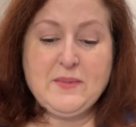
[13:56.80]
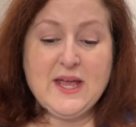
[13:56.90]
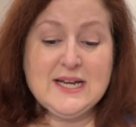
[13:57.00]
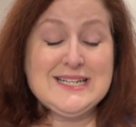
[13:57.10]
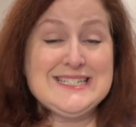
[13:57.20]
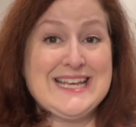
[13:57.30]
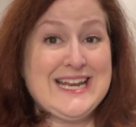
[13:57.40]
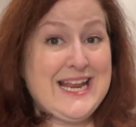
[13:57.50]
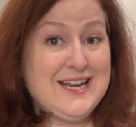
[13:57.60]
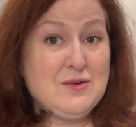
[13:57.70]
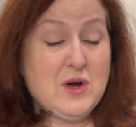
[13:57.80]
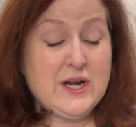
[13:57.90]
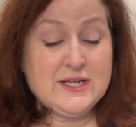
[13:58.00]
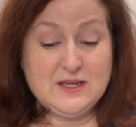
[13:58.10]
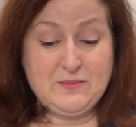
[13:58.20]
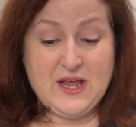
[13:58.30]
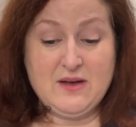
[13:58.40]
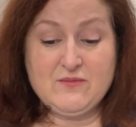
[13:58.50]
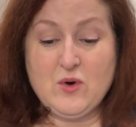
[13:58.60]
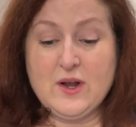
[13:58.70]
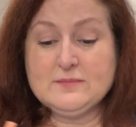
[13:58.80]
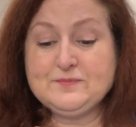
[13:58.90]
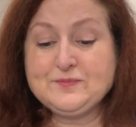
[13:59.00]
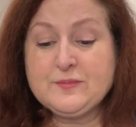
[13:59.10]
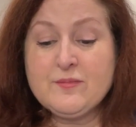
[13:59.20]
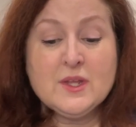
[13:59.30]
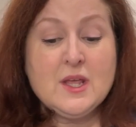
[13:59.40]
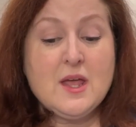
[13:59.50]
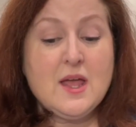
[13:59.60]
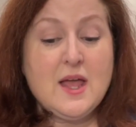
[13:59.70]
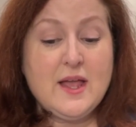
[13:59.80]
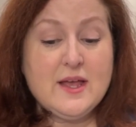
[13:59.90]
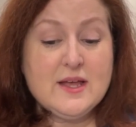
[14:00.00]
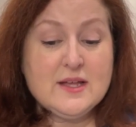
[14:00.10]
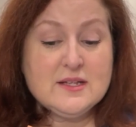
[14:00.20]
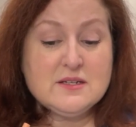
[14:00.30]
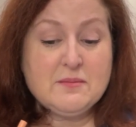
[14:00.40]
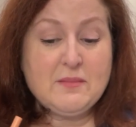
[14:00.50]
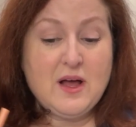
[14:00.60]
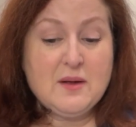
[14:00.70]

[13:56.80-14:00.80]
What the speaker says: paid $10.81. I did pay up for it. And my